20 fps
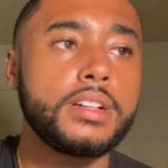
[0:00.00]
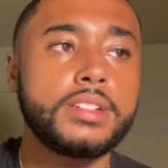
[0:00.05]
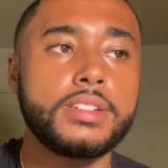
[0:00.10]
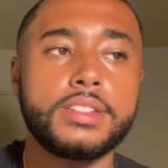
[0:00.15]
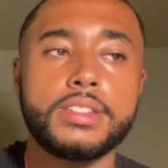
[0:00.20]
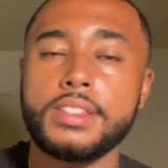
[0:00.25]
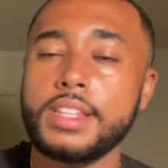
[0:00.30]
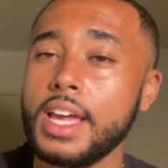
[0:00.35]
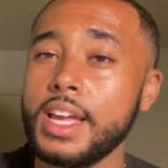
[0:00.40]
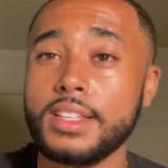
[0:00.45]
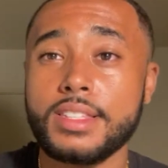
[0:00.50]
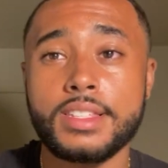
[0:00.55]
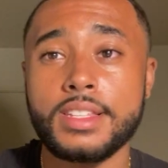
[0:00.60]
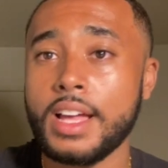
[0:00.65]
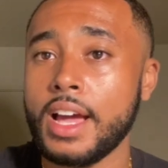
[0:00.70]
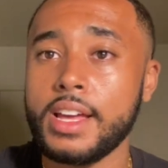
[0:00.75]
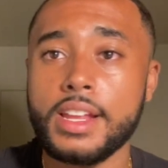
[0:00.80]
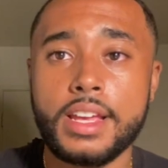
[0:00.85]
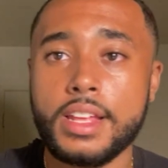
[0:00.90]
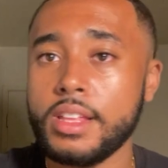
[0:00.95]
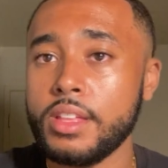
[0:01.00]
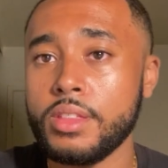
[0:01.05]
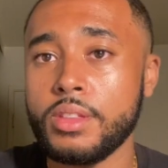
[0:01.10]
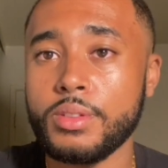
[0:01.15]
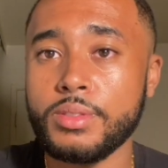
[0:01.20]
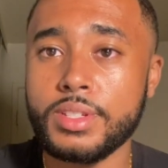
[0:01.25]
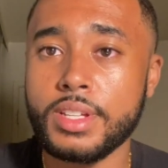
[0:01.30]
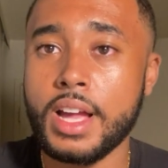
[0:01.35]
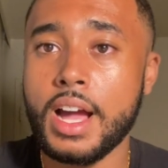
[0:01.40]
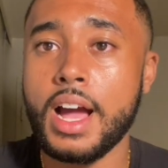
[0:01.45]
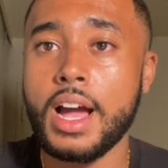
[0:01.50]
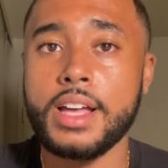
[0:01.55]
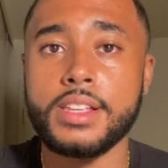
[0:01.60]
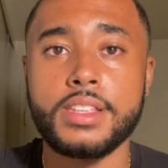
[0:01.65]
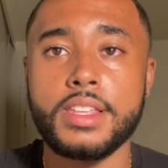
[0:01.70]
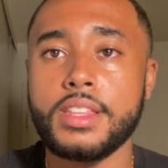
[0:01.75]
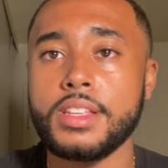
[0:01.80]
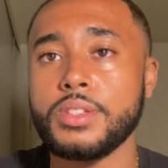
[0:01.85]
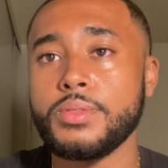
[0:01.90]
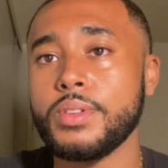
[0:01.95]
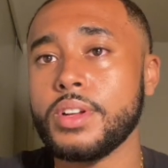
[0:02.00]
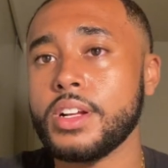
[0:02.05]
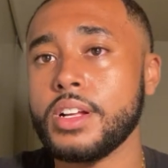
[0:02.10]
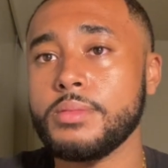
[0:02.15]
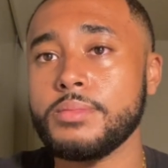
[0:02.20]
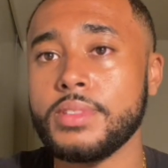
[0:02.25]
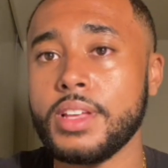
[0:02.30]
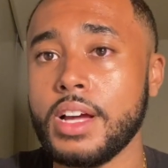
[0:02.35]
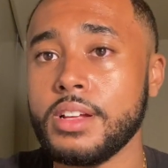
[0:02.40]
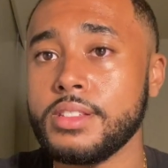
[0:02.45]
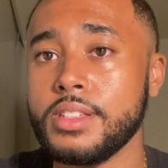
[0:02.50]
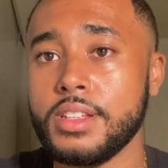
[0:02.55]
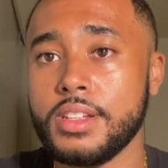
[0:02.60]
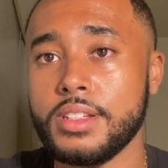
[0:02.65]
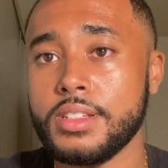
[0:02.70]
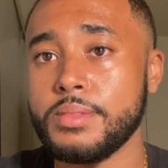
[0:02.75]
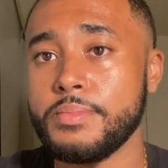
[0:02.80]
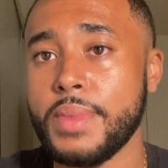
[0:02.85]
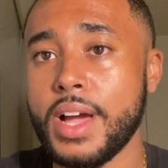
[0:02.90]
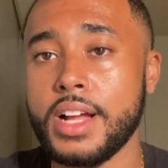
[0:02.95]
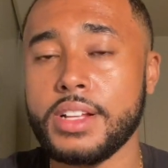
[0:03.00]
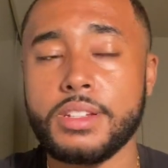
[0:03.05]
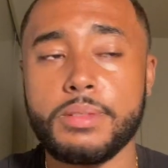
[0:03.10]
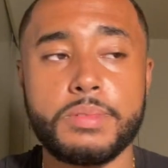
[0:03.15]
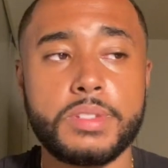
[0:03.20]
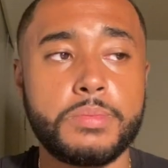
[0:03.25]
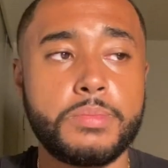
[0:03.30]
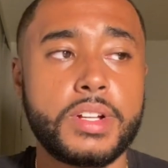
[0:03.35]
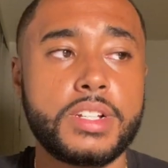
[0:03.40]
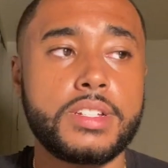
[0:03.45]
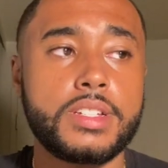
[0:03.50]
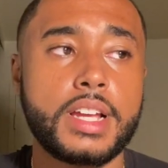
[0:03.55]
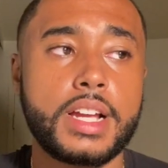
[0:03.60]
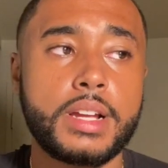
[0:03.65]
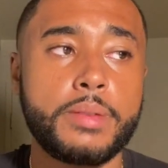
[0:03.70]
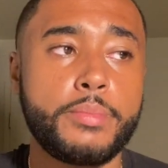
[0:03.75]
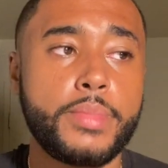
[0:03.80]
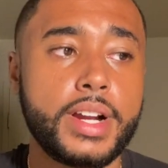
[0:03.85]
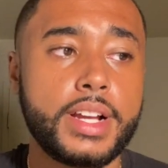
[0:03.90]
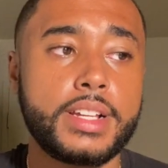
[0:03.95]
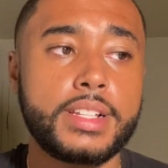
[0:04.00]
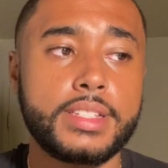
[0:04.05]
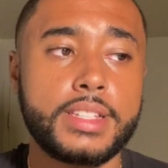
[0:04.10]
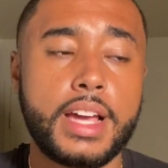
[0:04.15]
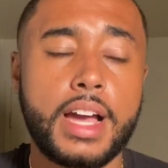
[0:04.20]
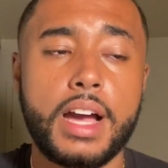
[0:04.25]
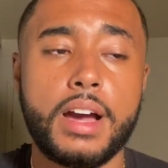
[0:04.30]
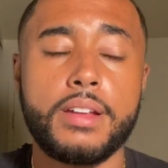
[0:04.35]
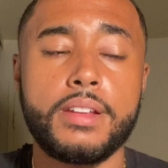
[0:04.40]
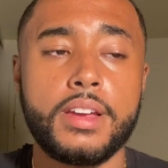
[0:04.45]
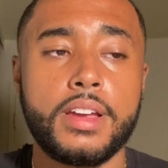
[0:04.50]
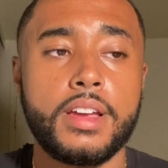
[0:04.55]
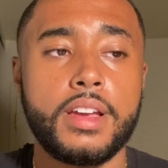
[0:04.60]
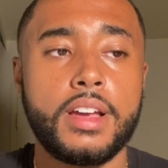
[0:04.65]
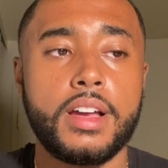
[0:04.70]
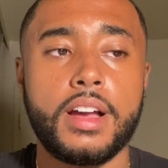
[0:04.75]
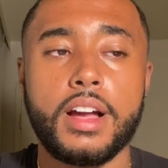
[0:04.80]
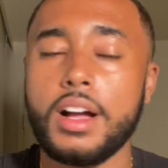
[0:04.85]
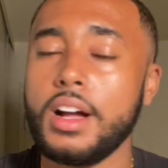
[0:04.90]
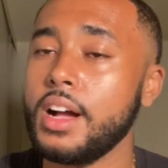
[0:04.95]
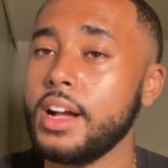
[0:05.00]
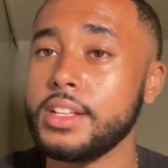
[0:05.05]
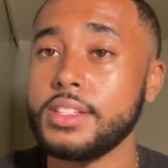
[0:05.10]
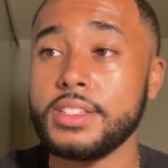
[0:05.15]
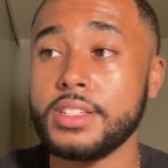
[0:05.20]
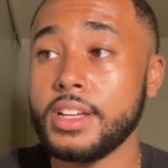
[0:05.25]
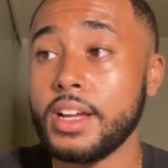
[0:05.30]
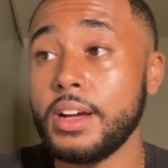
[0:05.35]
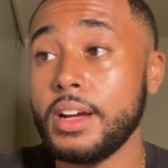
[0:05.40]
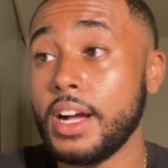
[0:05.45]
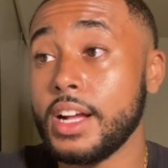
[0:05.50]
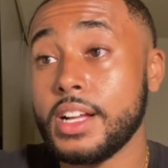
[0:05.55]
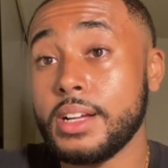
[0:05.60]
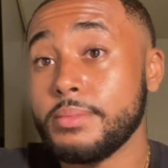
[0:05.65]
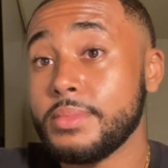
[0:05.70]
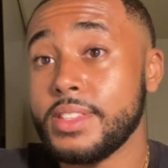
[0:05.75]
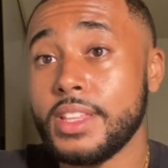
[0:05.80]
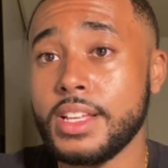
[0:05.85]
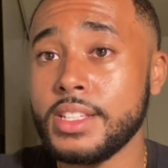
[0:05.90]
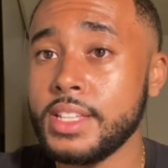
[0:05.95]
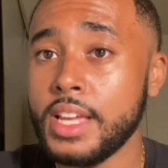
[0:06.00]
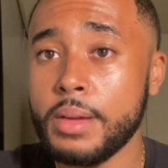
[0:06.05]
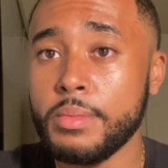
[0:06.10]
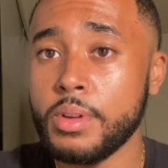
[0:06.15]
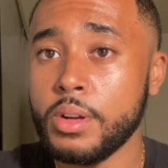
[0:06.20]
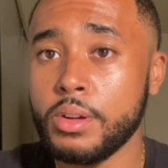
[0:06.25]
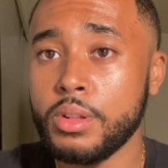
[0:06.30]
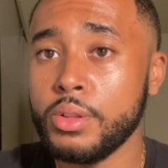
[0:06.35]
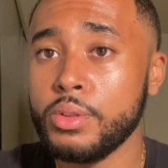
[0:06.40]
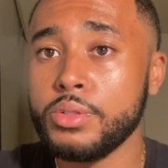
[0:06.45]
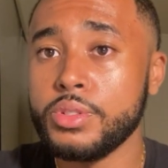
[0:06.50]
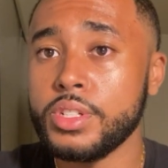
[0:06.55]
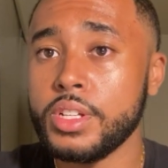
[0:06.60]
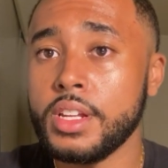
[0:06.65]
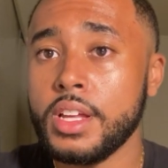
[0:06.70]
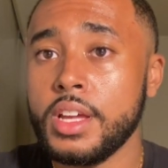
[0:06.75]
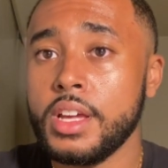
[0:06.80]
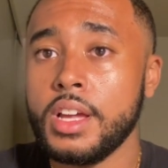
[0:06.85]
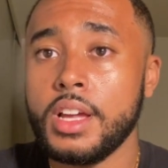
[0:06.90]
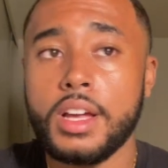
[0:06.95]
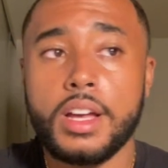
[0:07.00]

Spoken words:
Nate's not any of those guys. And that's what it comes down to, this matchup. As much as I can break it down, I come to that same conclusion.